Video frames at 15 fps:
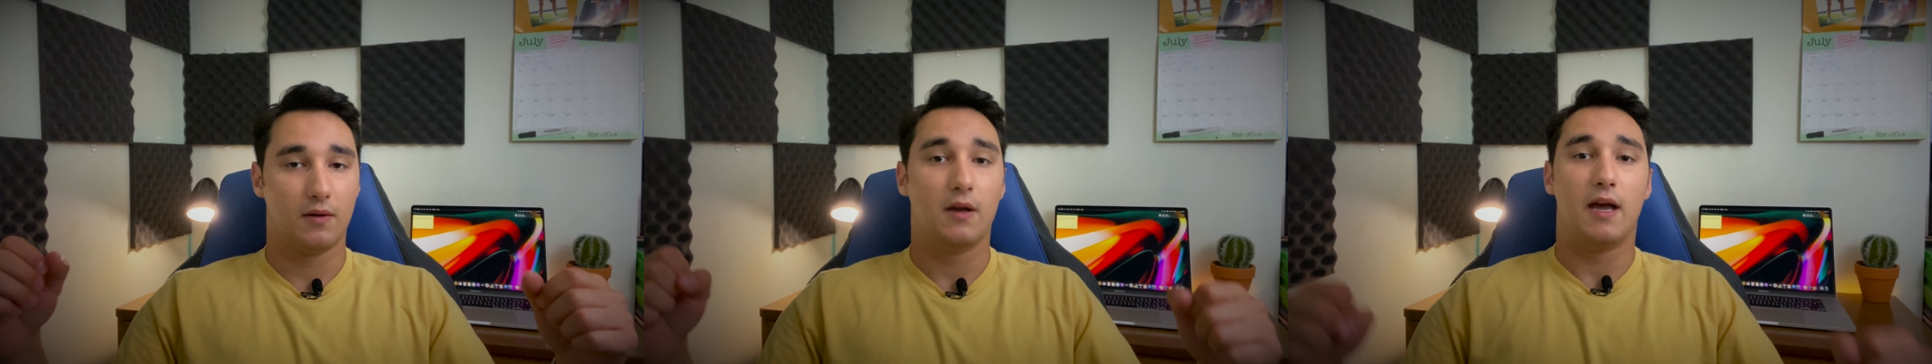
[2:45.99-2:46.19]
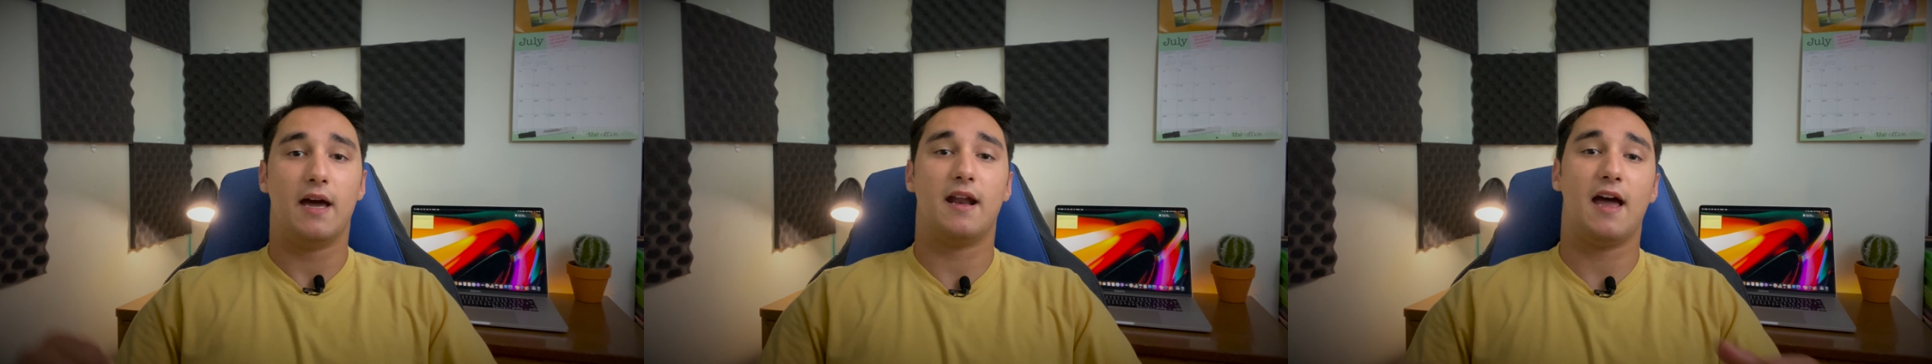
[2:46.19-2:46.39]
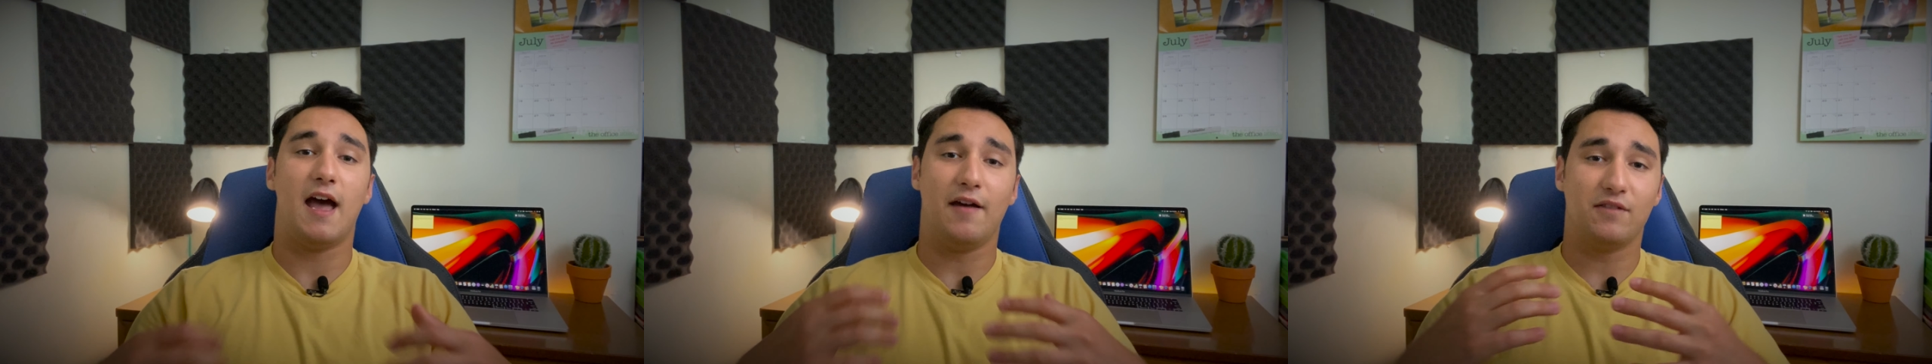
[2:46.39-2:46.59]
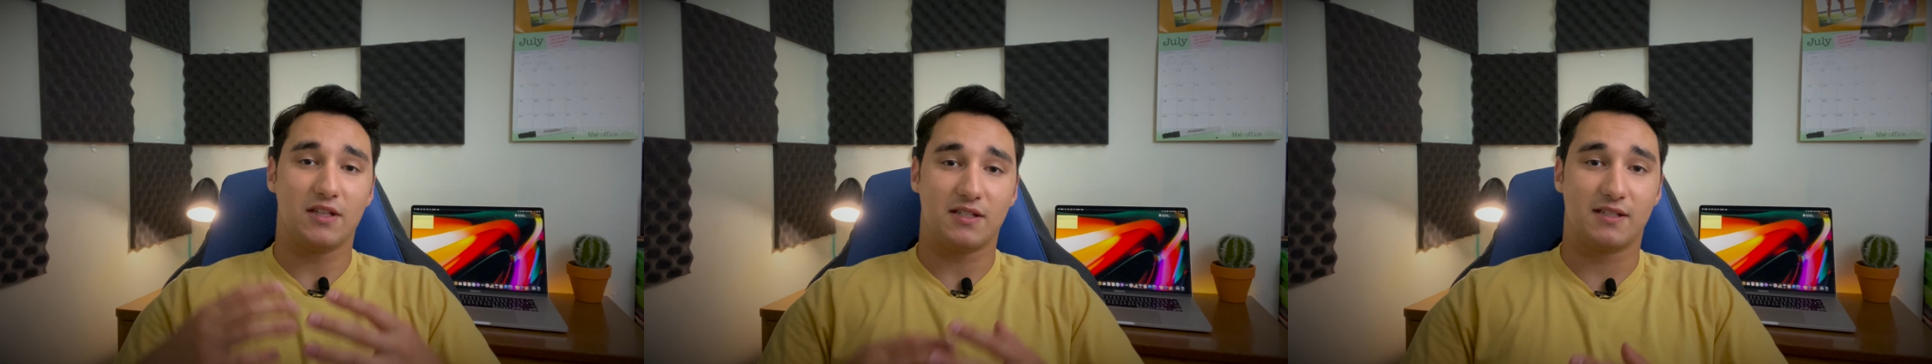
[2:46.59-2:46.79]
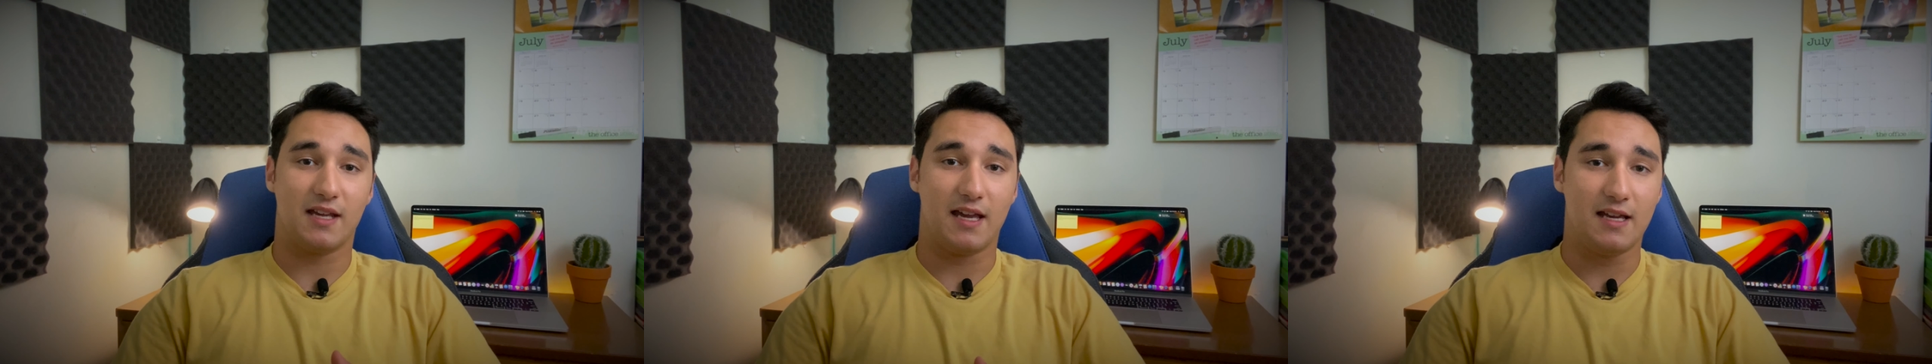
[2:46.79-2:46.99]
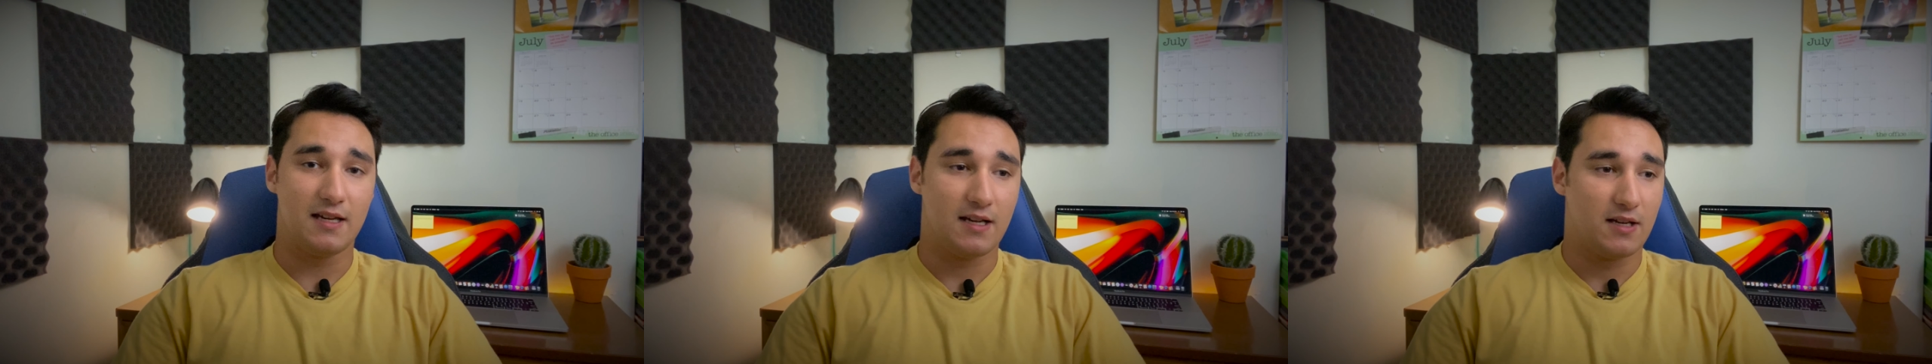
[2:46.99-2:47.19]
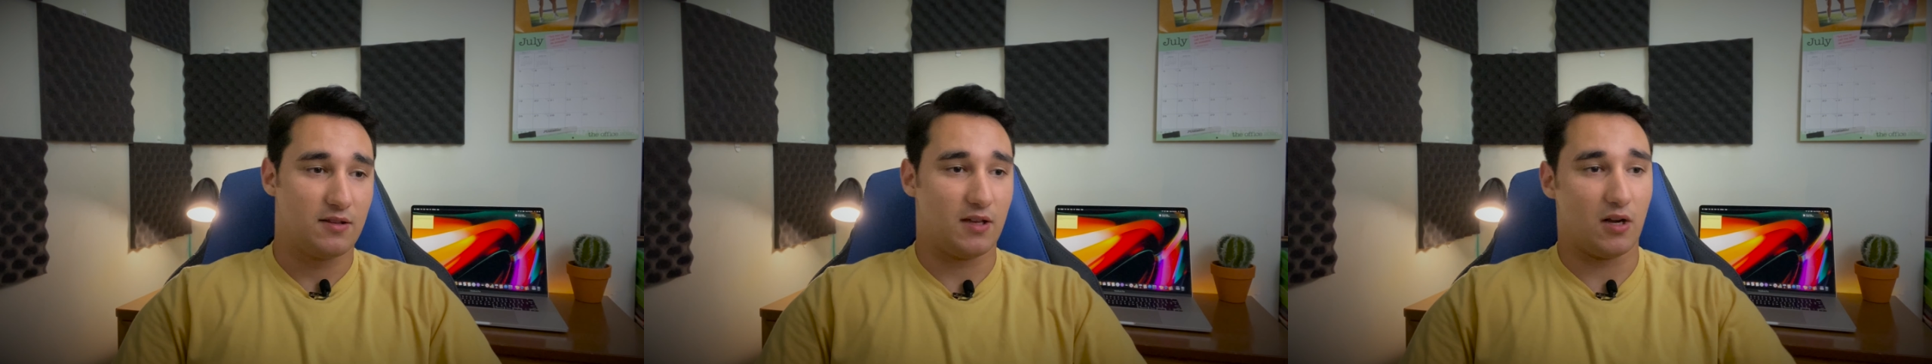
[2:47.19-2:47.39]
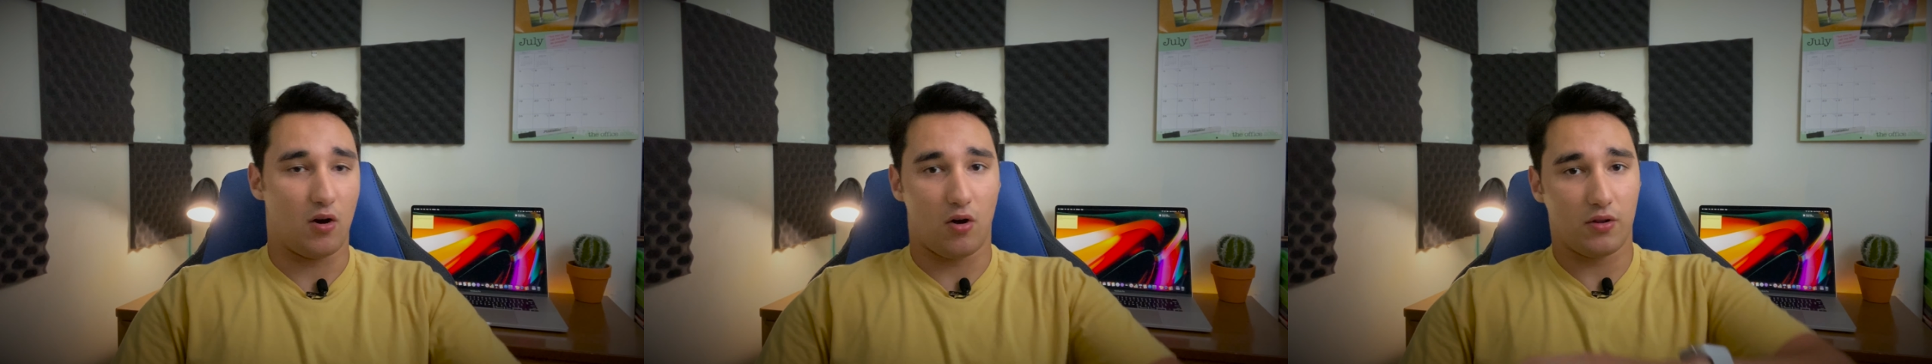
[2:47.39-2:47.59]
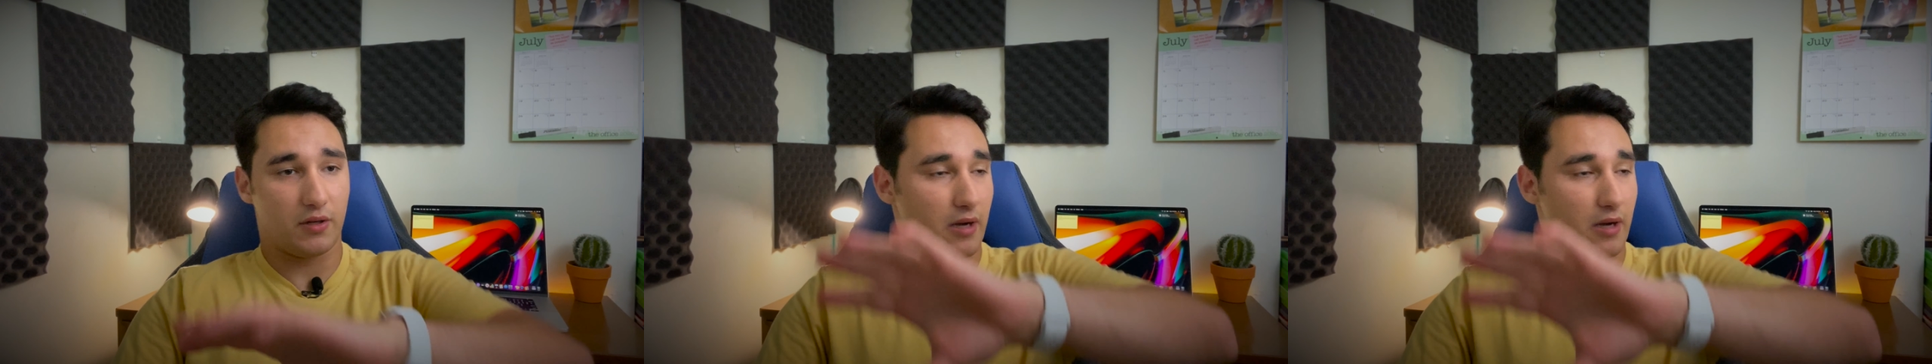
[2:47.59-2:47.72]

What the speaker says: And I have to say that all the